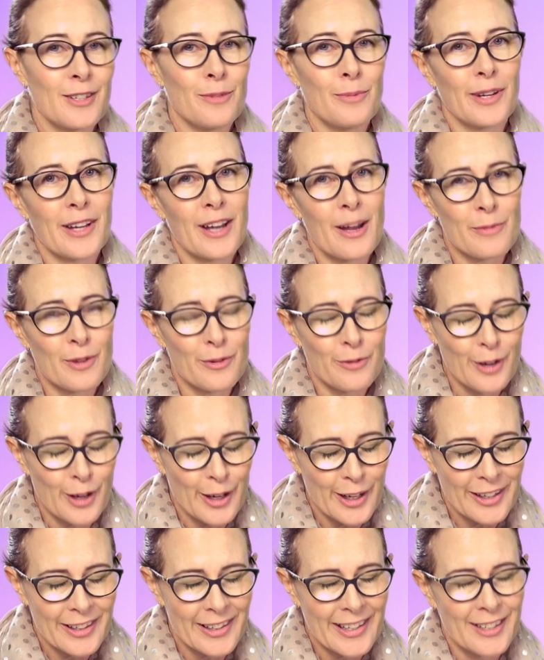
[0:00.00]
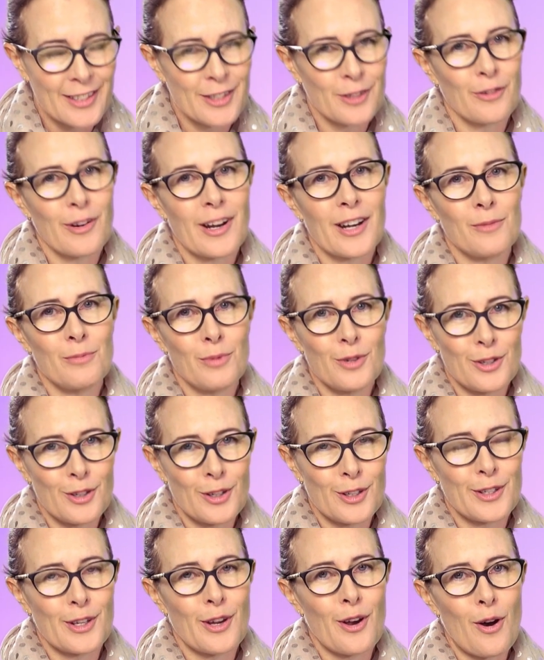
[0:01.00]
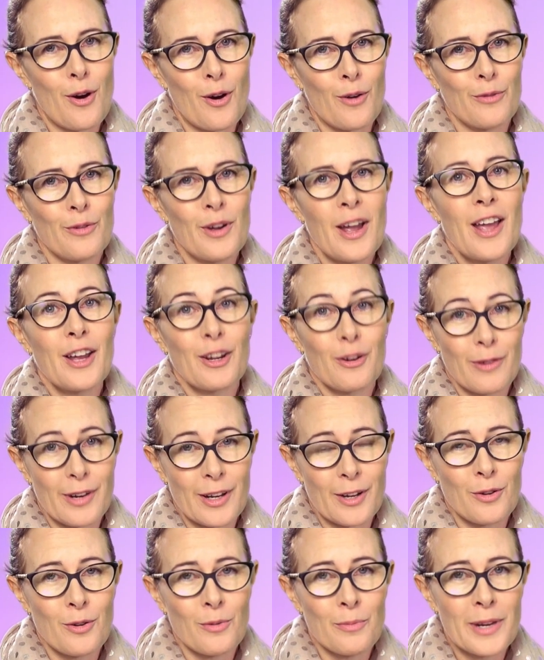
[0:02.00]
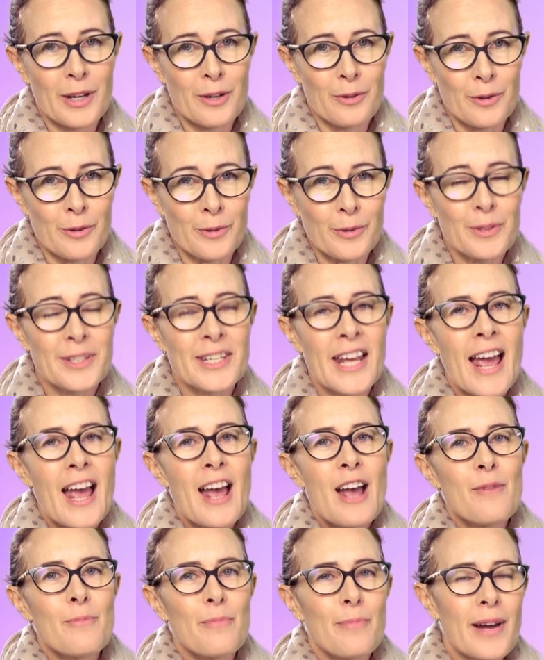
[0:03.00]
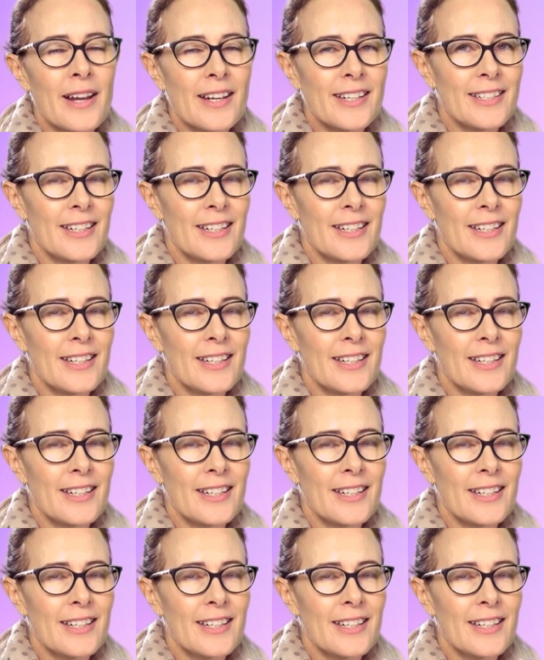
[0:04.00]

you become a vertically integrated producer of critical minerals. But